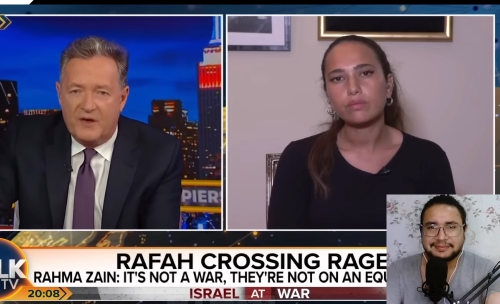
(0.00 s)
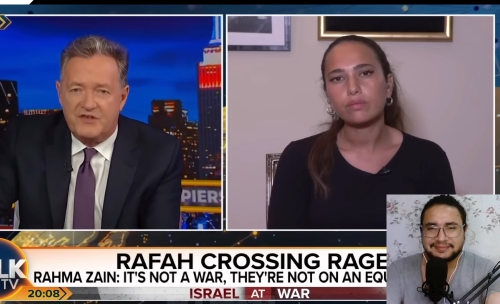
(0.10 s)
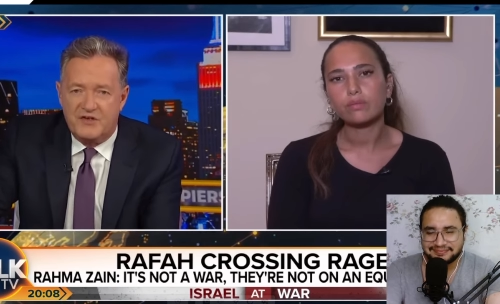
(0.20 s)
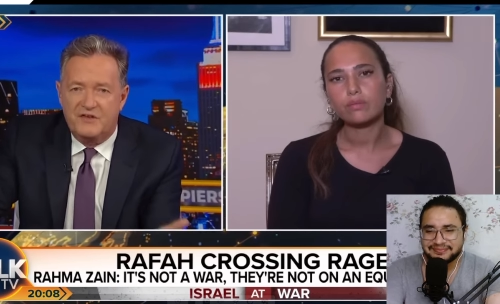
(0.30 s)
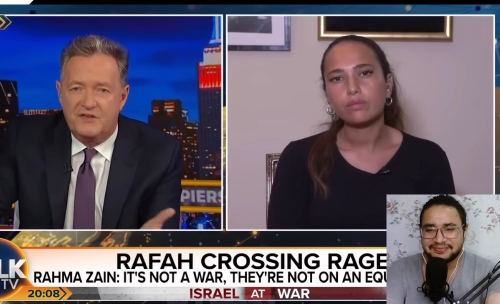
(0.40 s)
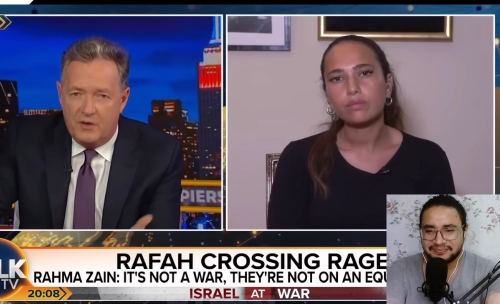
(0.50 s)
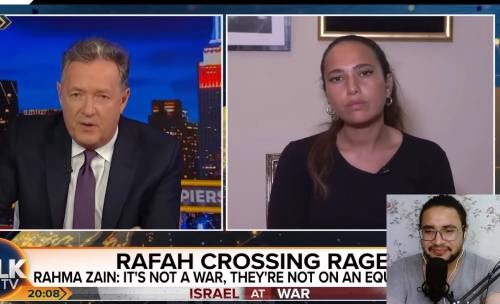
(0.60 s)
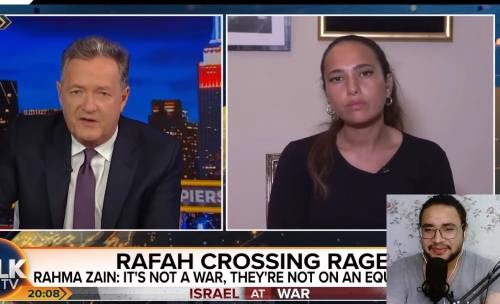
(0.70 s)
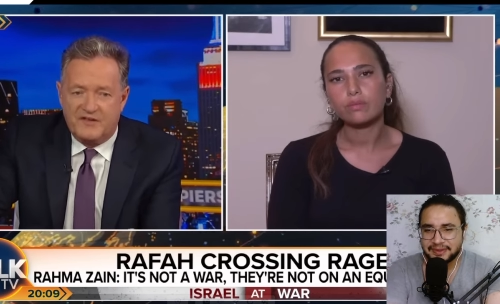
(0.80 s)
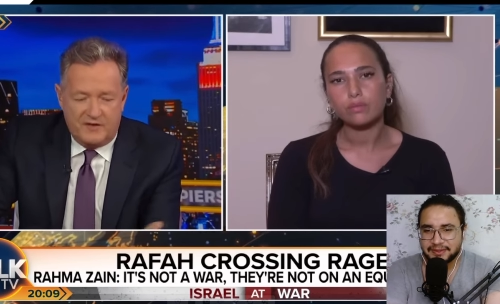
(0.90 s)
Speaker 1: questions,
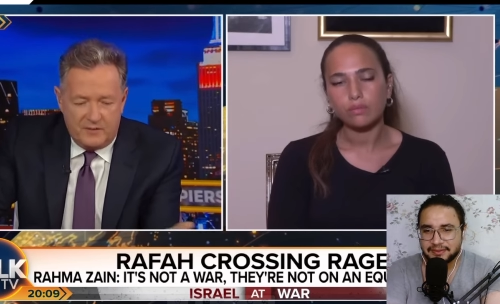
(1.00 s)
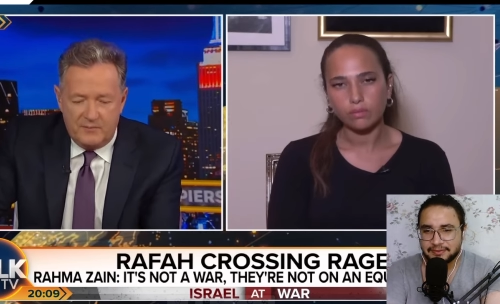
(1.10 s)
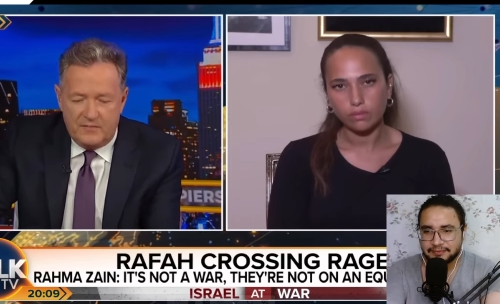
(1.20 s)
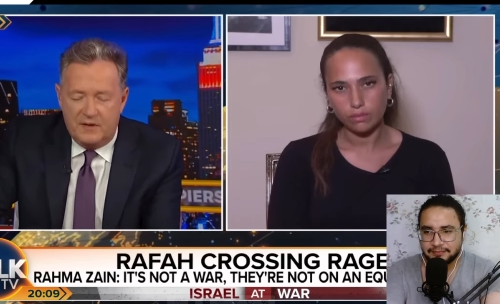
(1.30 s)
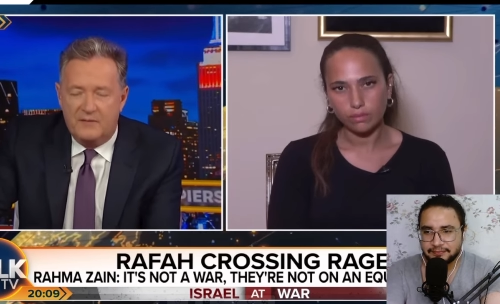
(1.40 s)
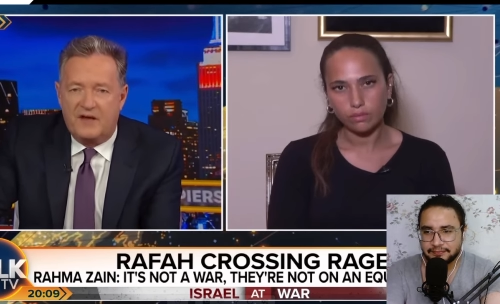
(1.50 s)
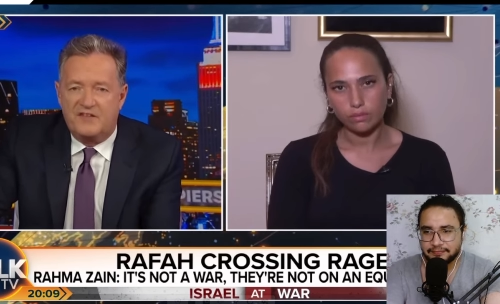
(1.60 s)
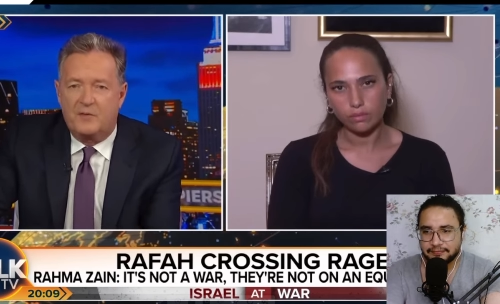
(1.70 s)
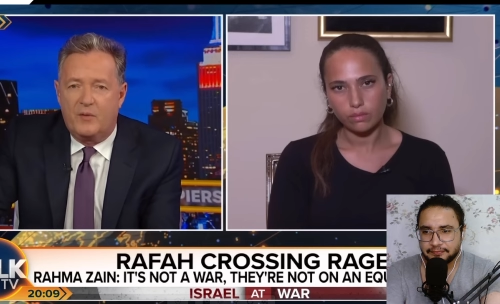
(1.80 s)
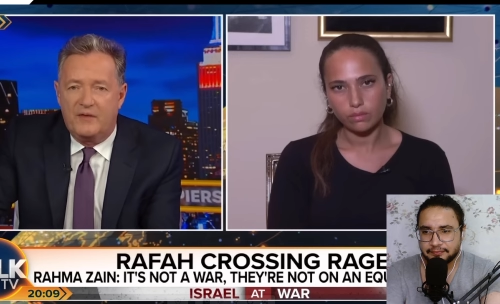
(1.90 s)
you answer them, and
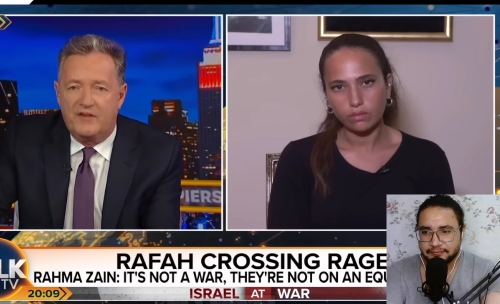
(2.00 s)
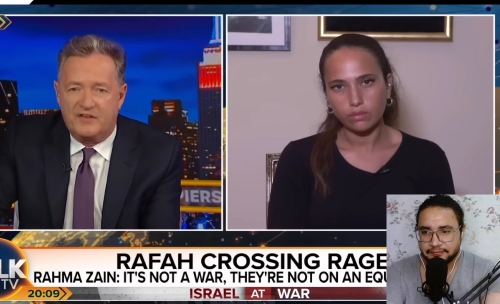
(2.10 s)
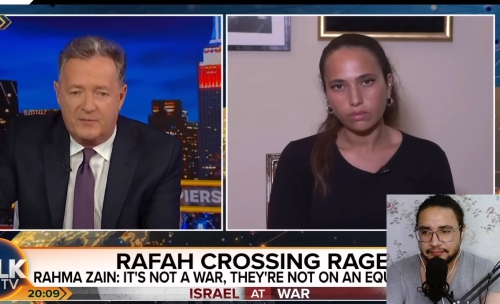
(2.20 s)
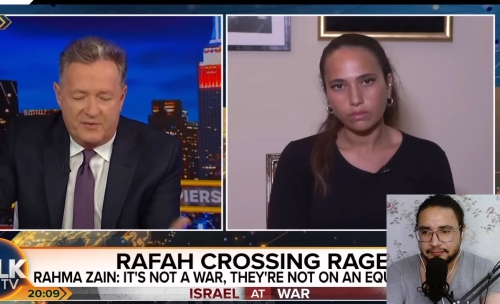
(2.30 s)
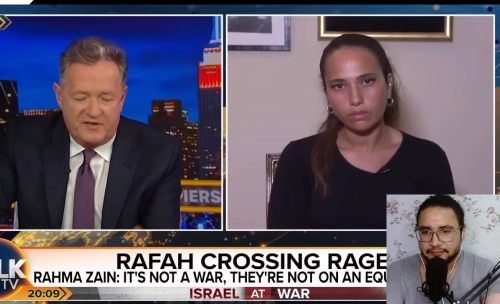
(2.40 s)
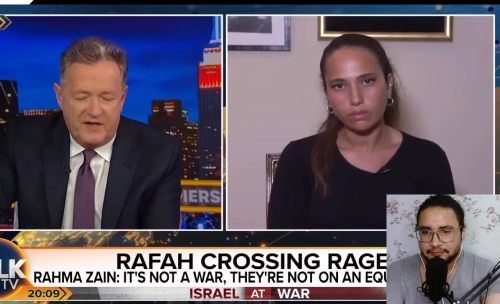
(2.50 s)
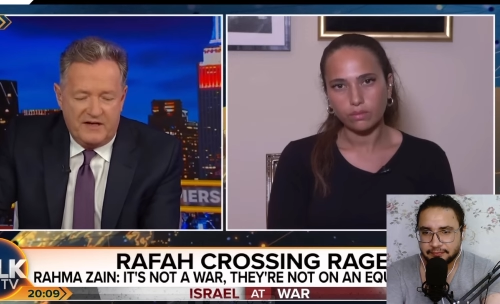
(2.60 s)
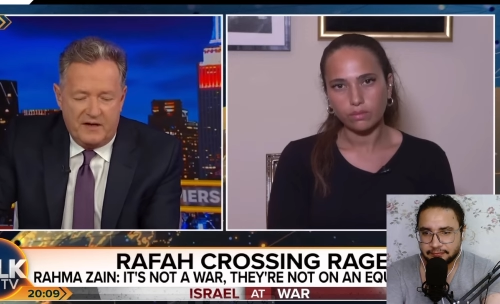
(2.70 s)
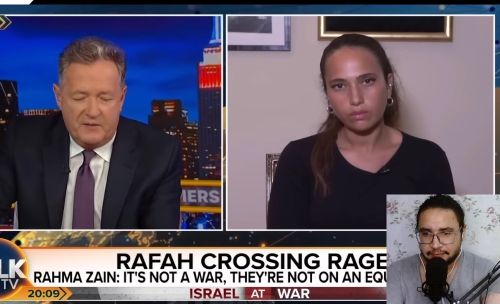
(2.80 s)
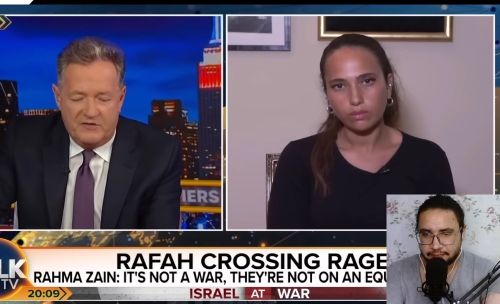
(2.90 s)
that's the way this can
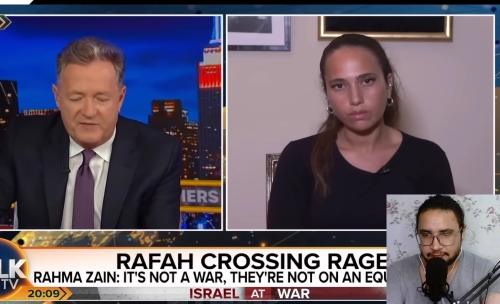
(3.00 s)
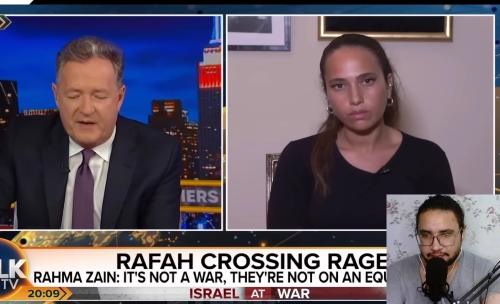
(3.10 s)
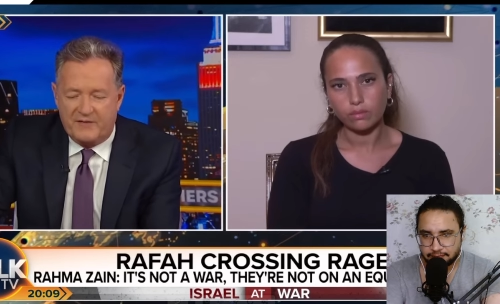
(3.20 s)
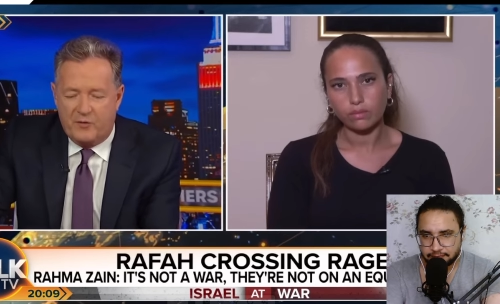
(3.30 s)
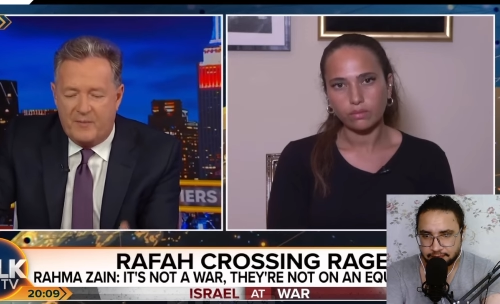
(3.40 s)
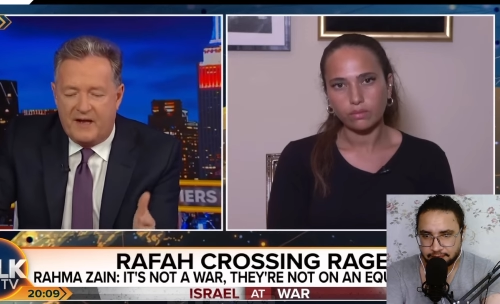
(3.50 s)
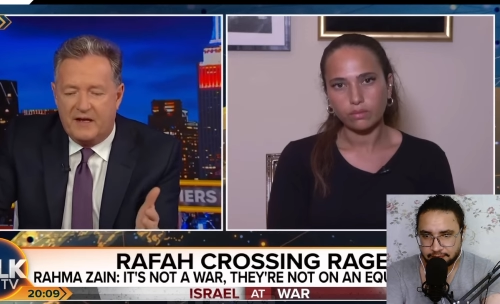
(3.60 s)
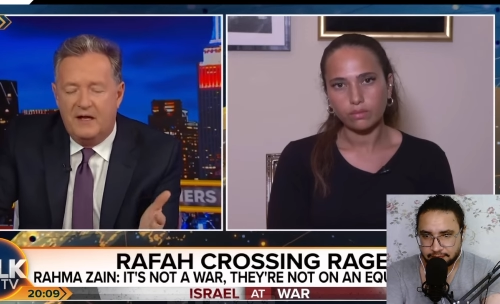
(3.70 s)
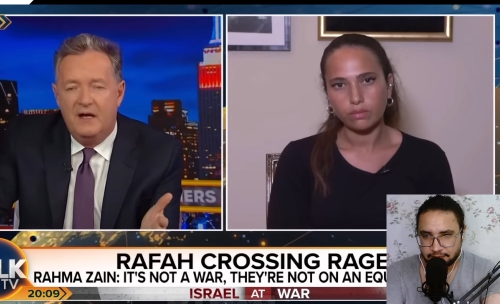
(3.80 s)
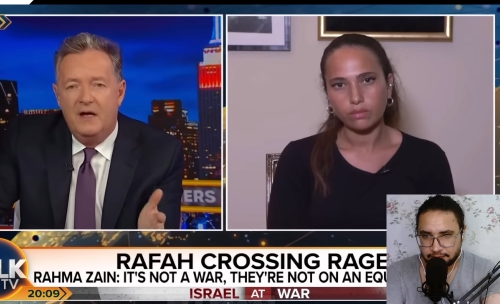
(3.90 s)
proceed in a respectful manner.